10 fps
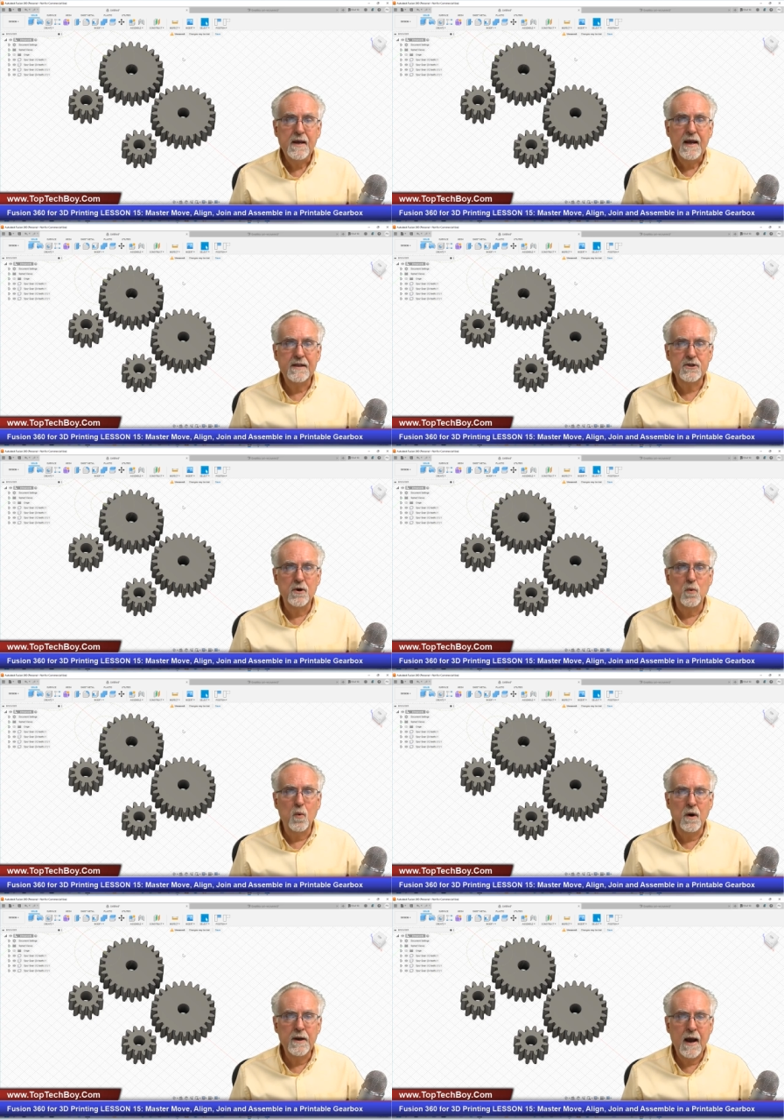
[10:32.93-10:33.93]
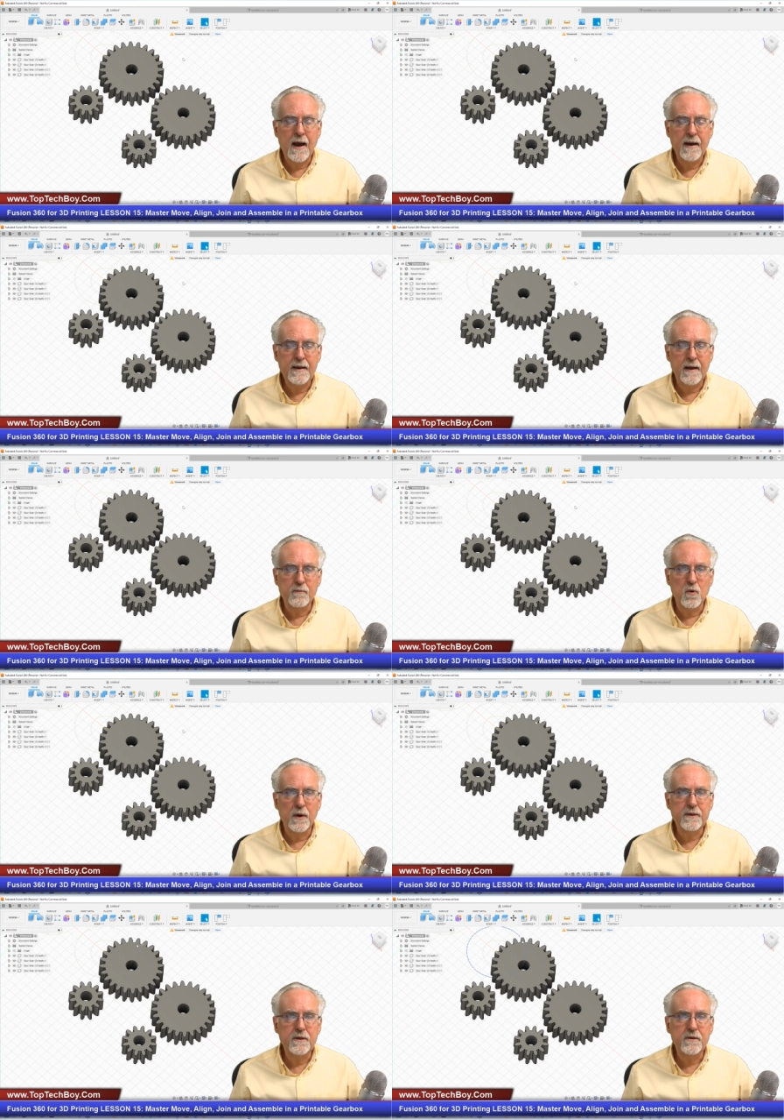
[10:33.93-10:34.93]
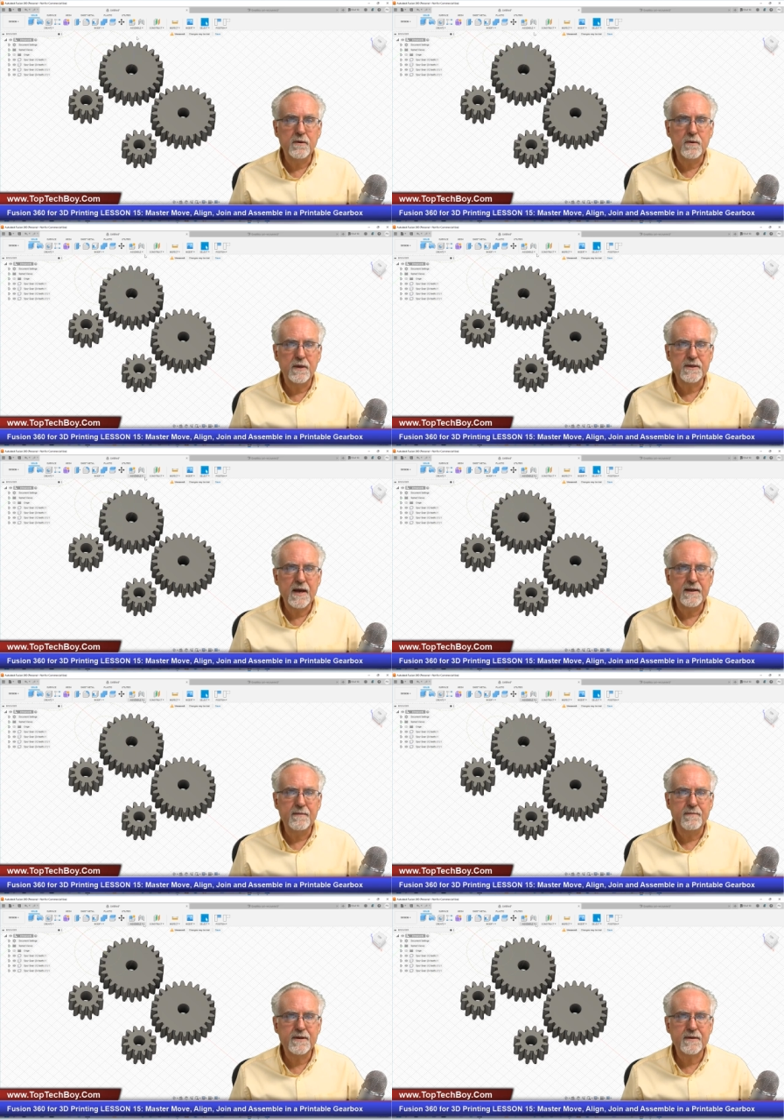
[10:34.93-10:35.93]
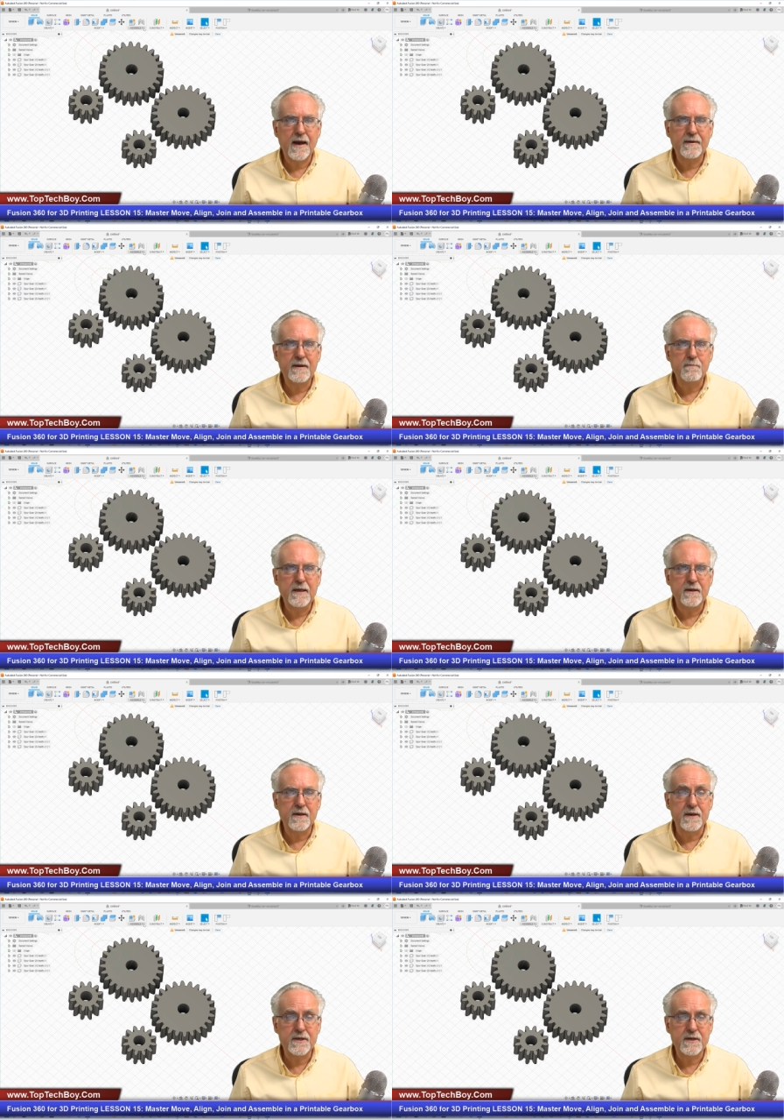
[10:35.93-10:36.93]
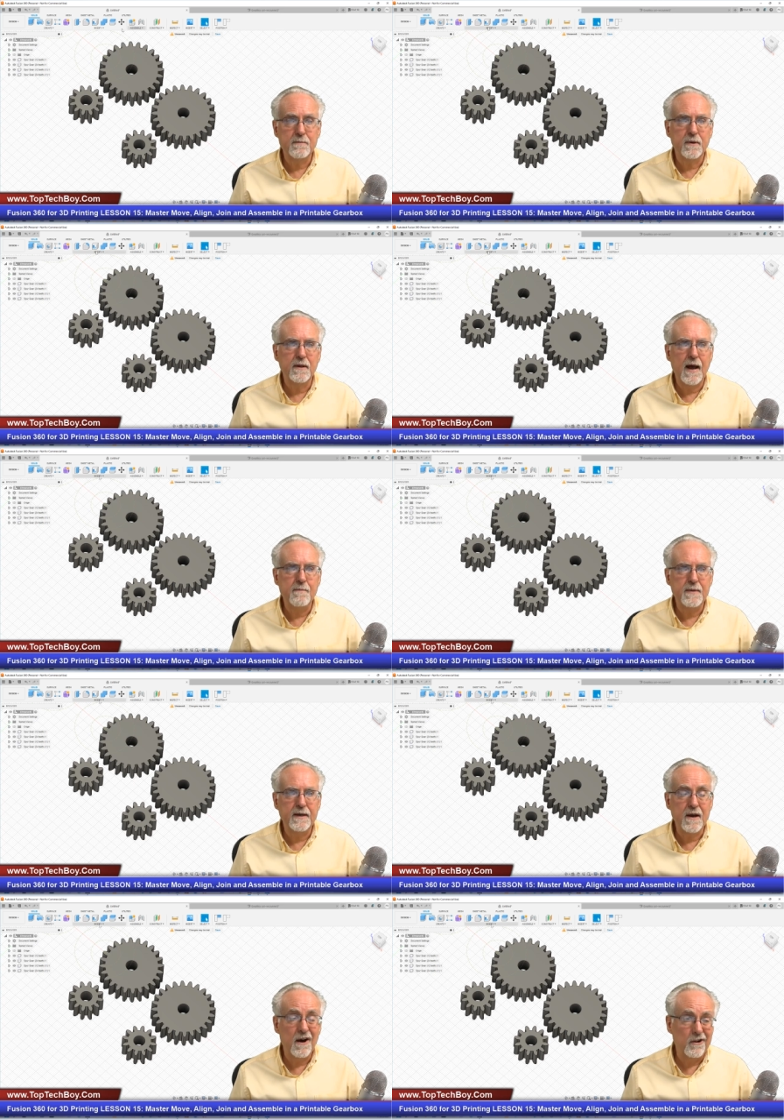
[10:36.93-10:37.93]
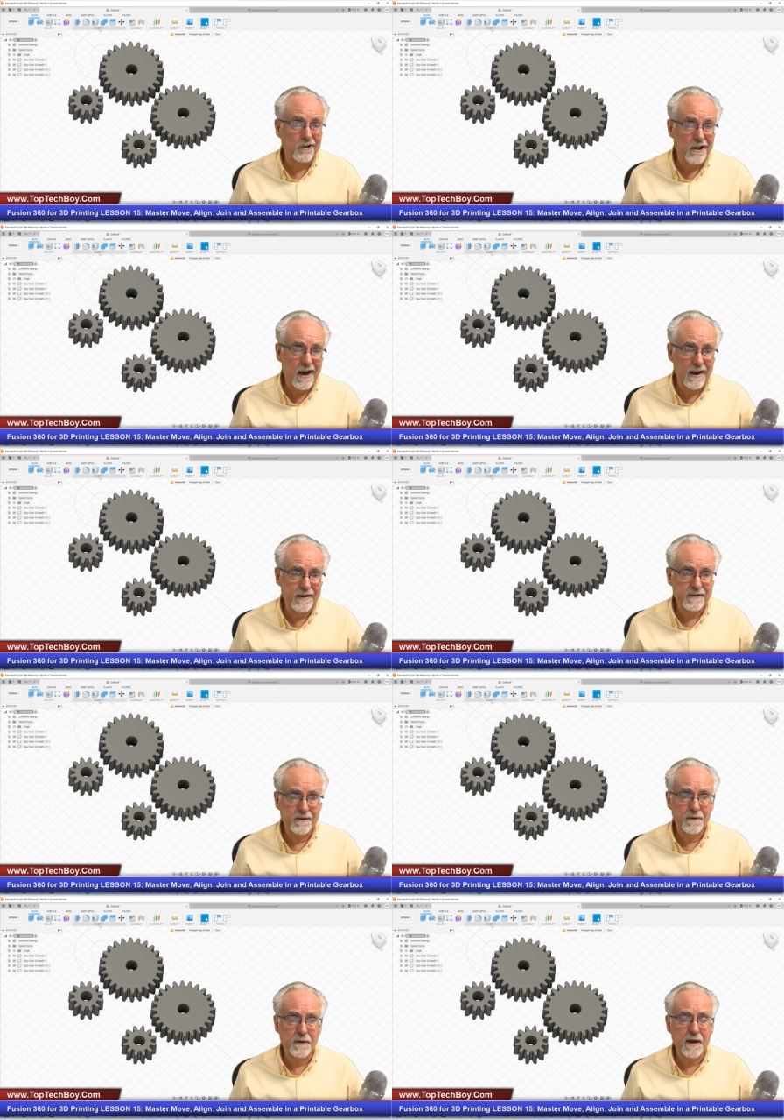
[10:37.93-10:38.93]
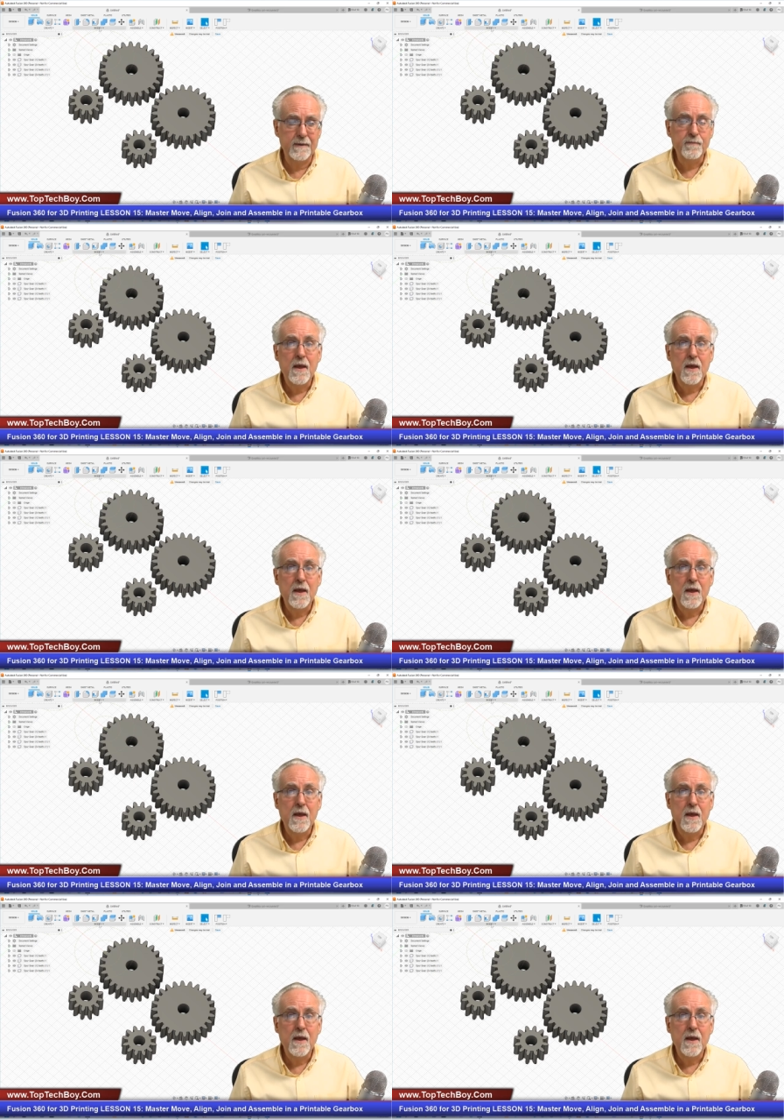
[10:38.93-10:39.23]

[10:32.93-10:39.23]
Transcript: And so what I am going to do is I didn't, I didn't mean assemble, I meant align. Okay.